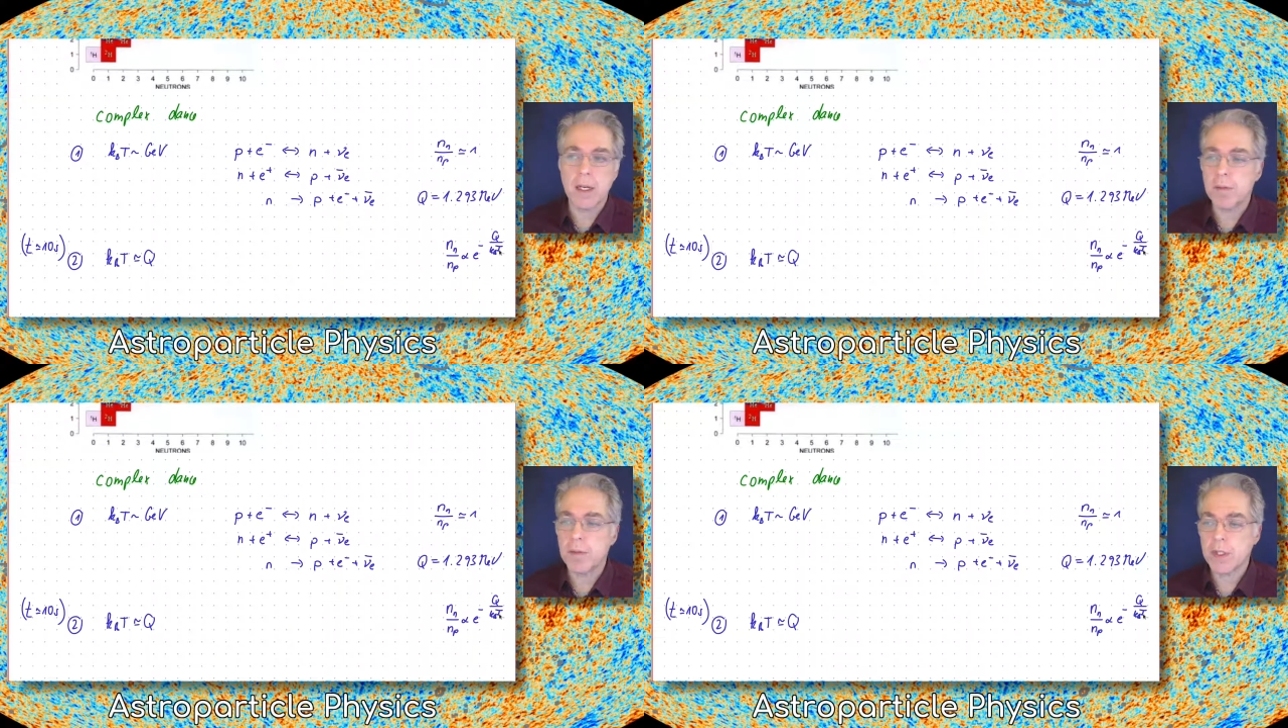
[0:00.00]

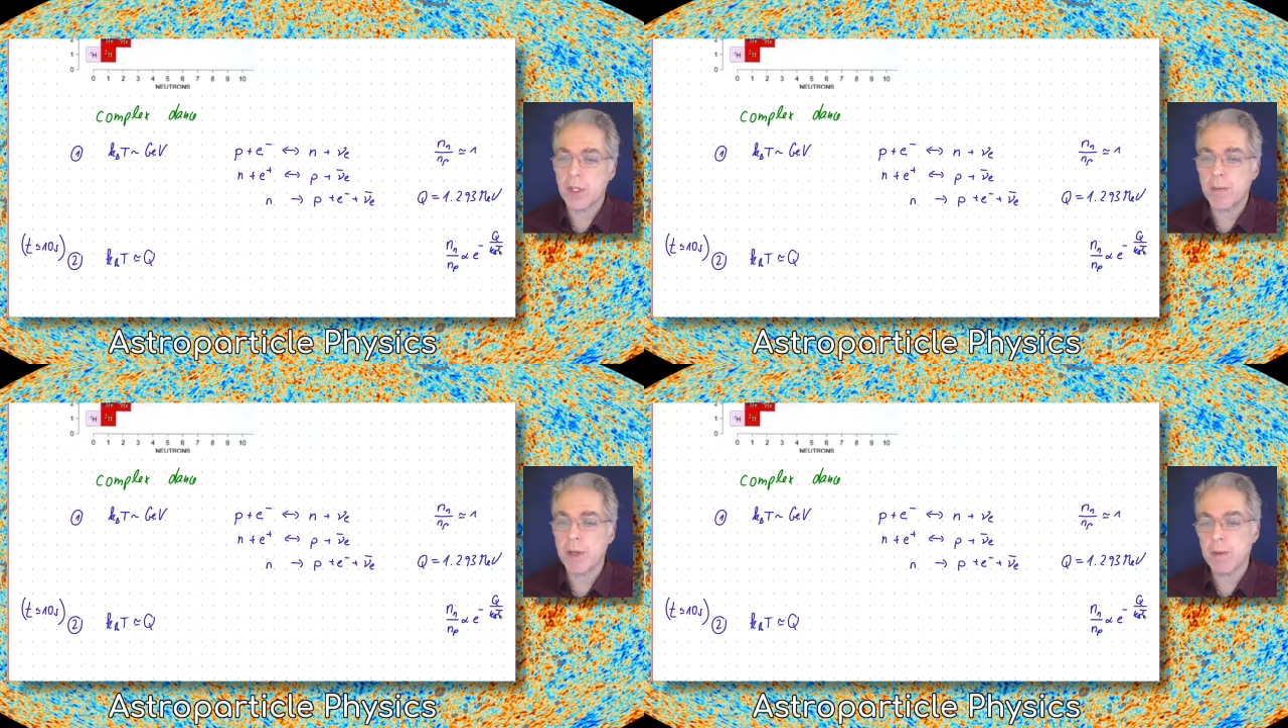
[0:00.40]
it's going to
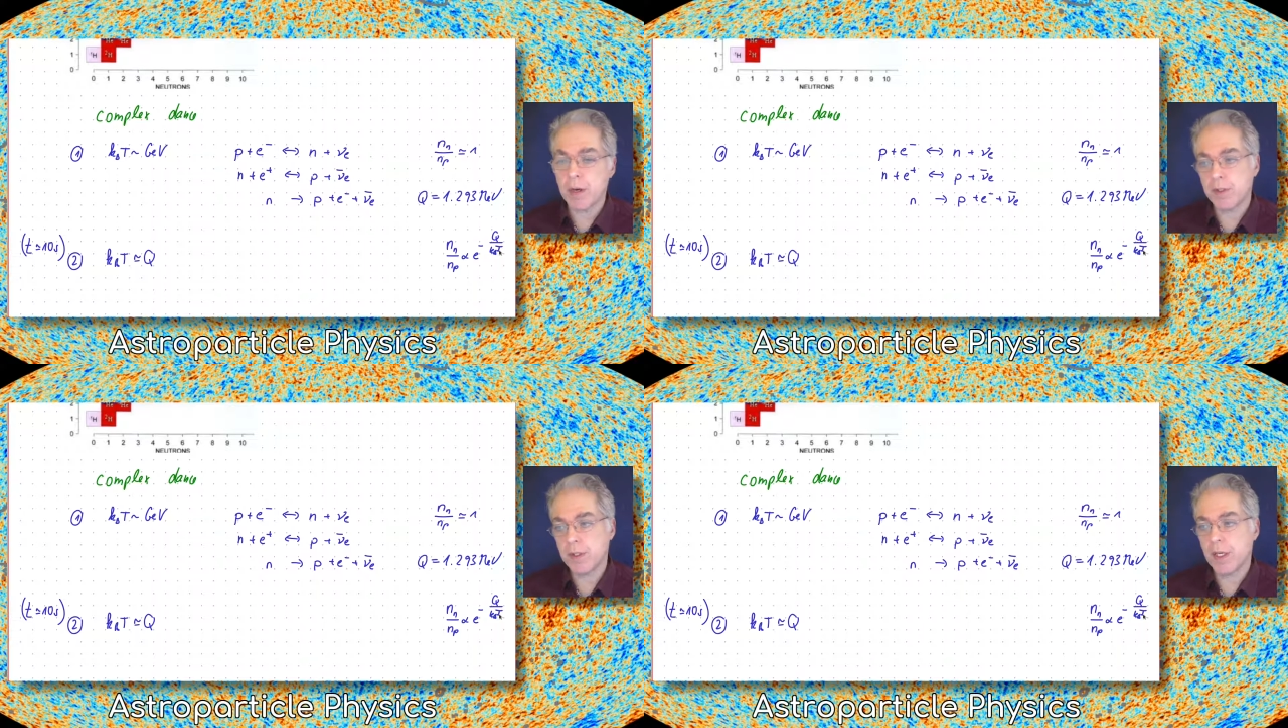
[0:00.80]
be
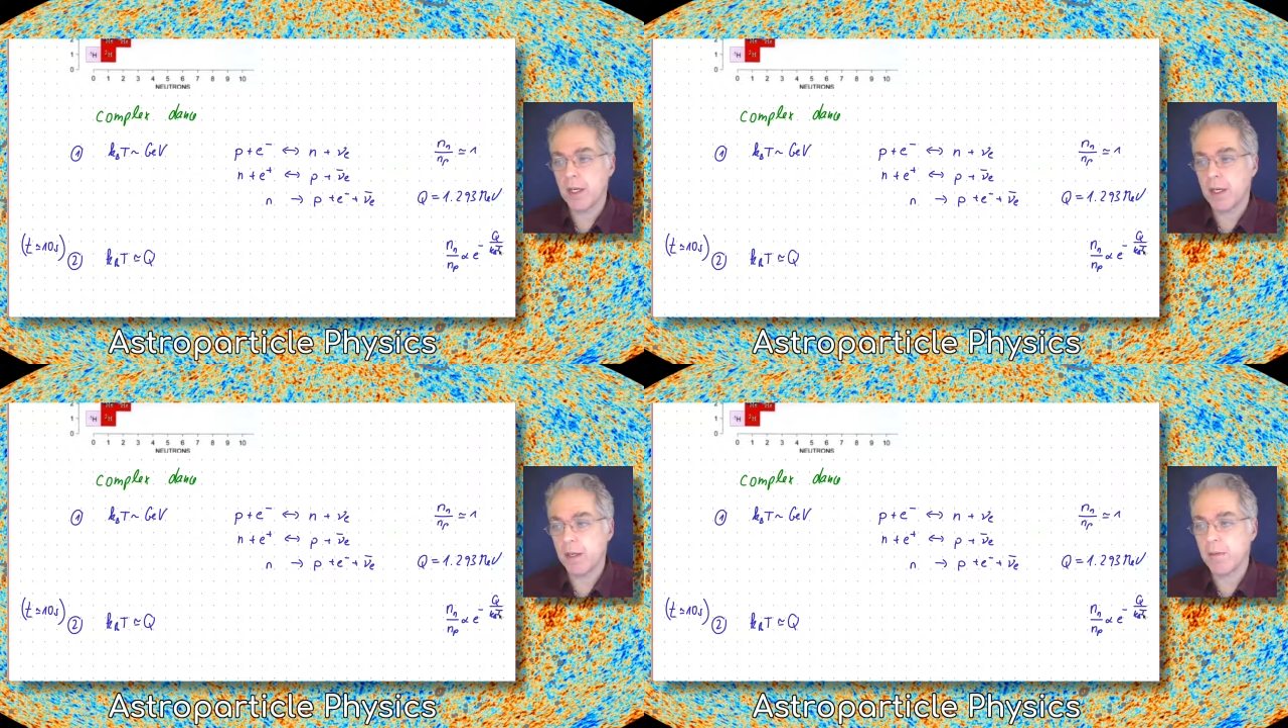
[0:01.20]
about
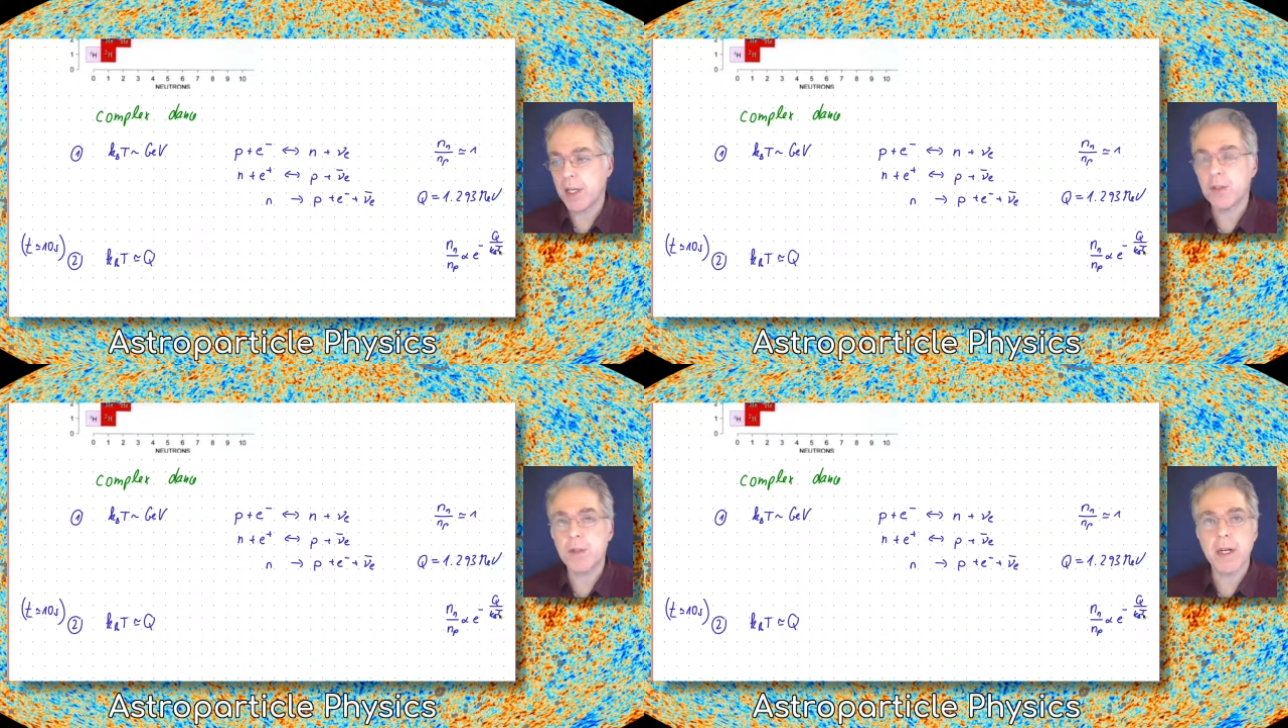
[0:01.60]
e
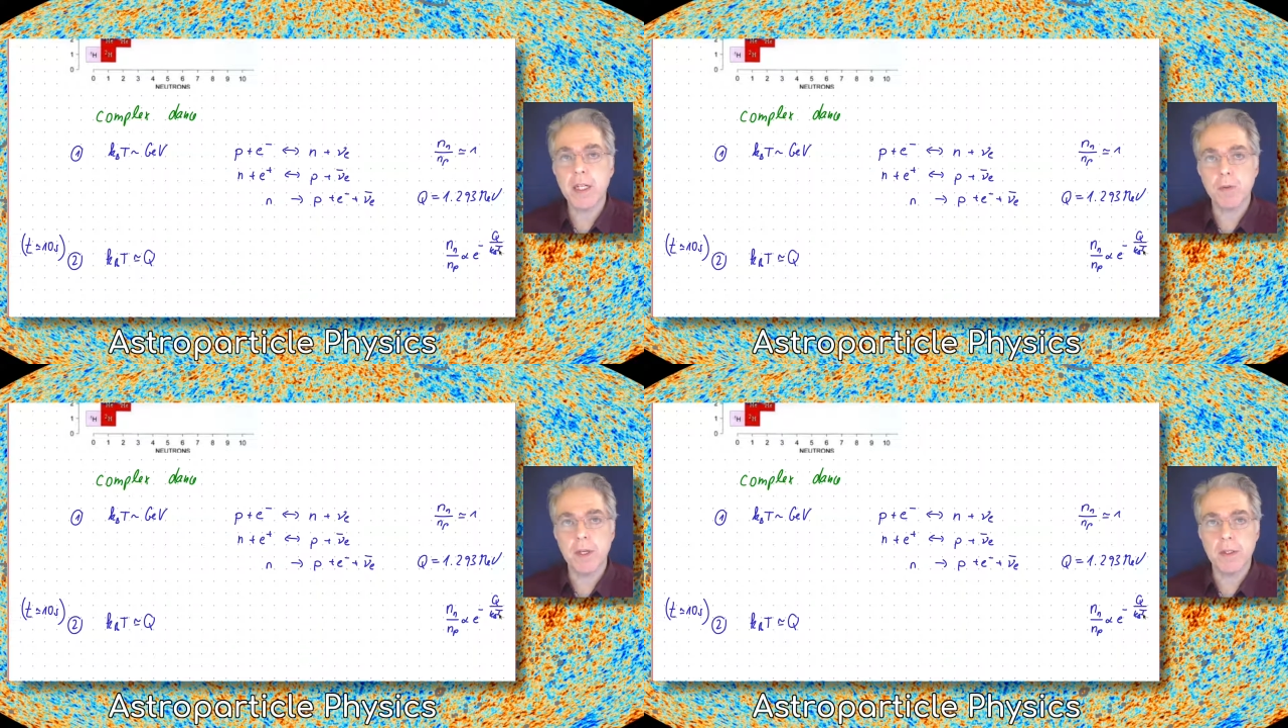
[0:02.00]
to the minus
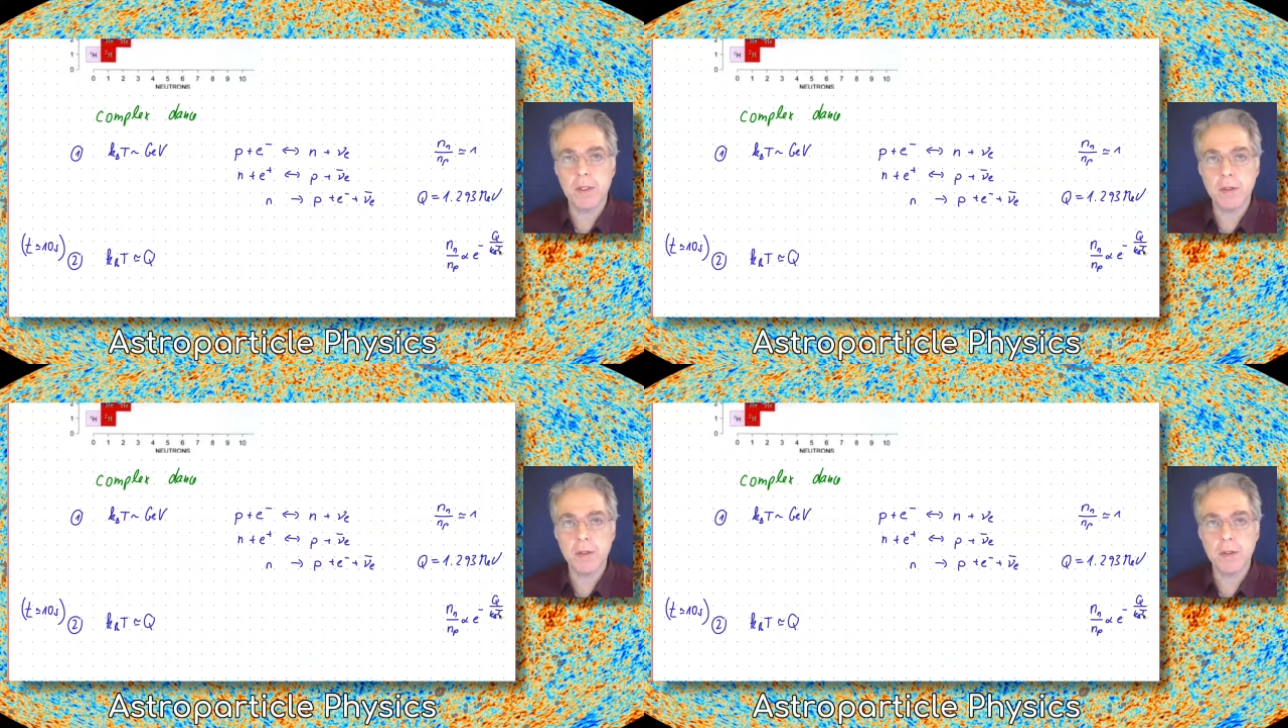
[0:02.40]
1.